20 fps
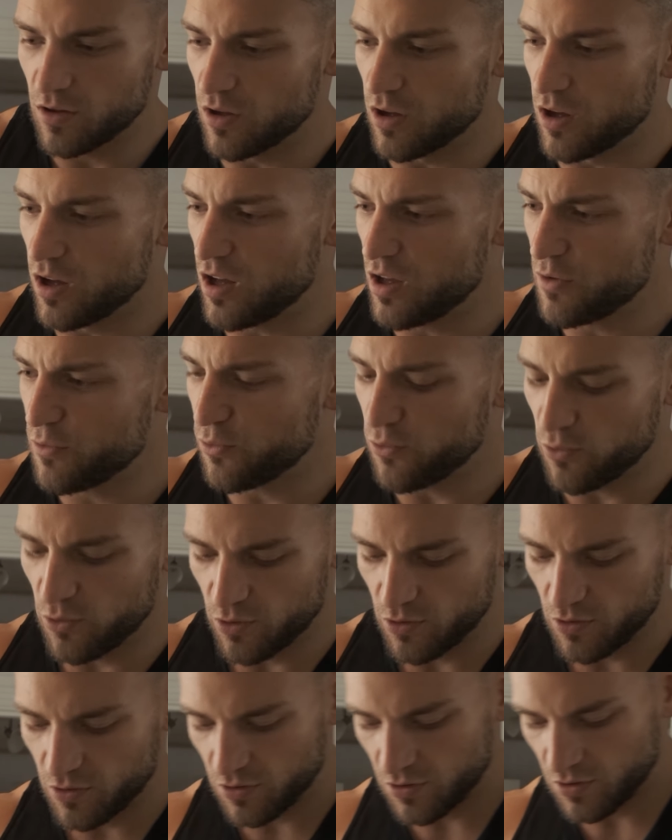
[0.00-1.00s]
of
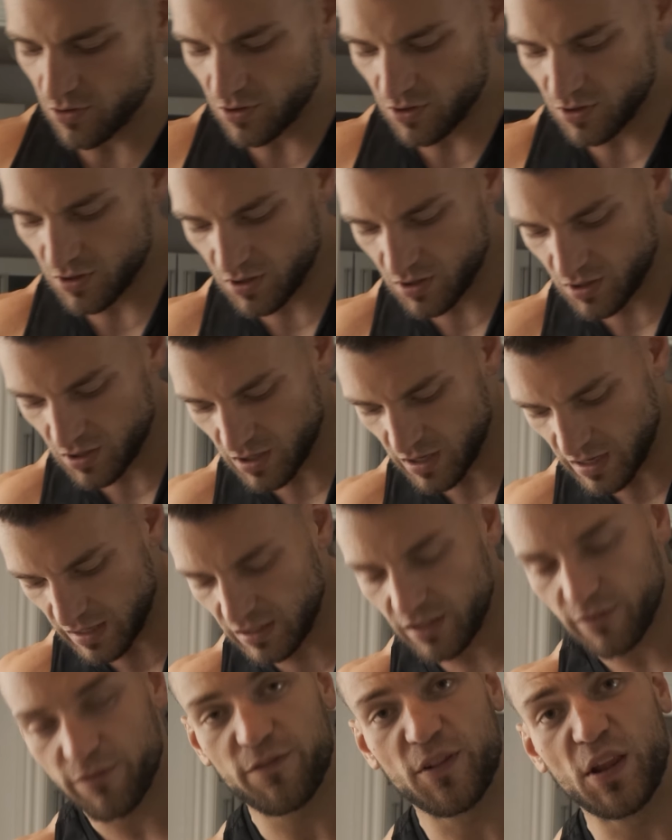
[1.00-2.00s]

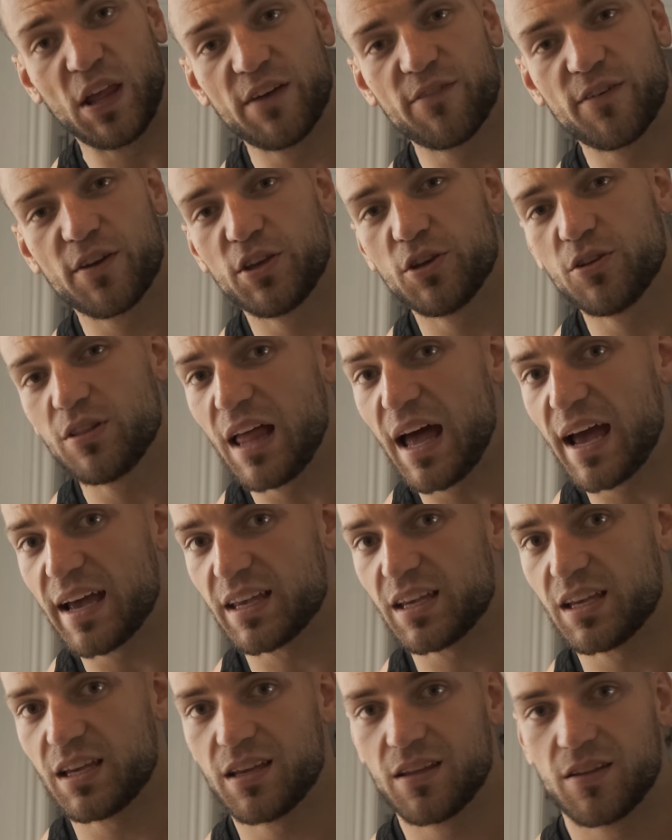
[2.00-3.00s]
any flavor you
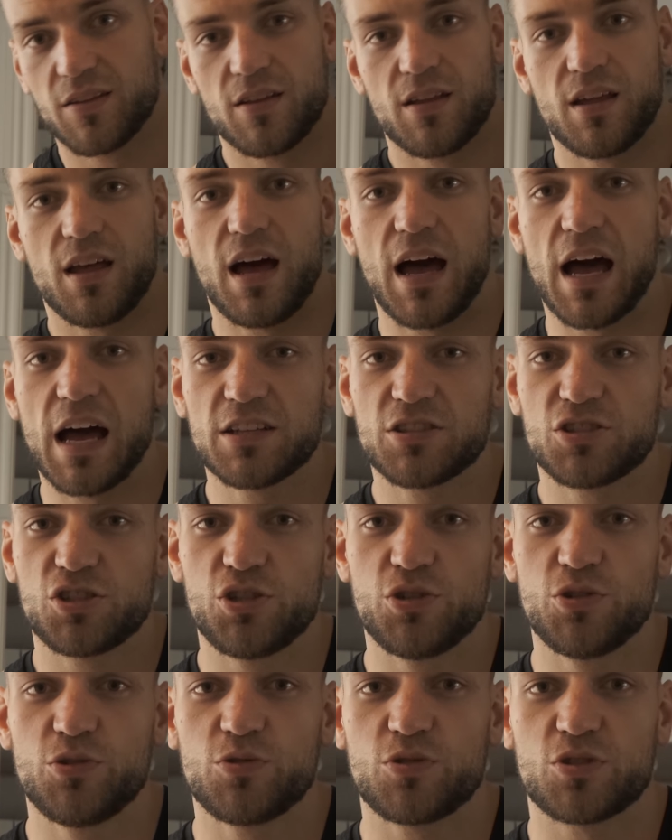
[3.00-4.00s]
like. I
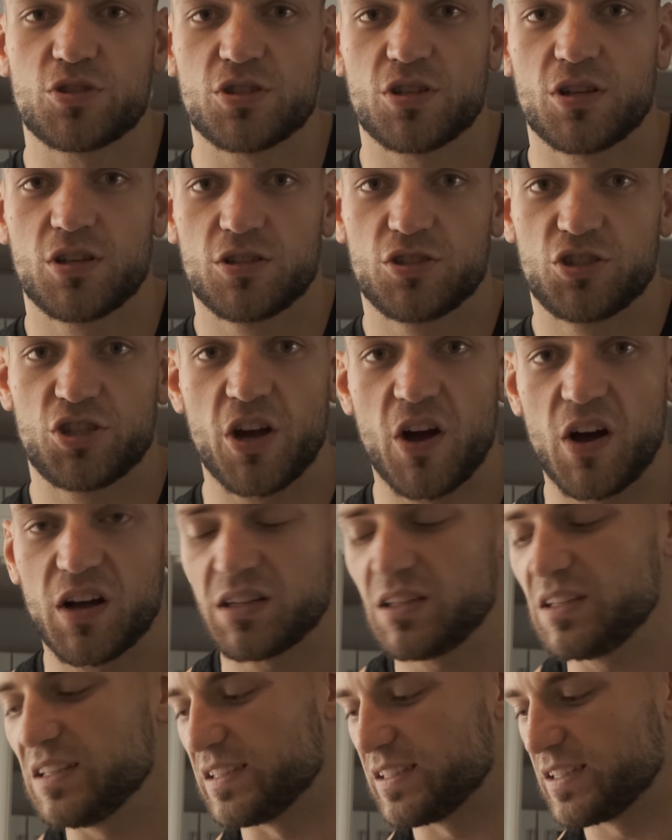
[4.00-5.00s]
choose
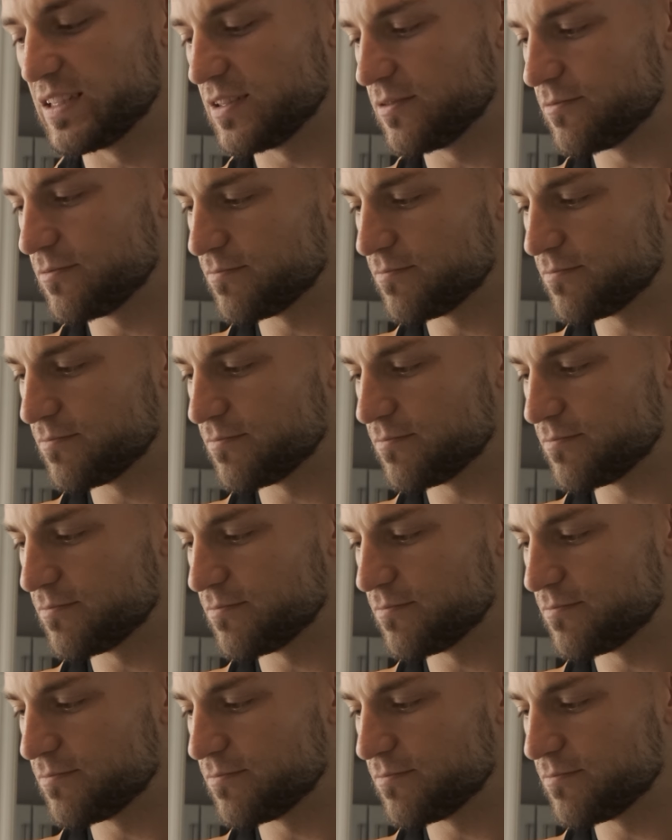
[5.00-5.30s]
chocolate.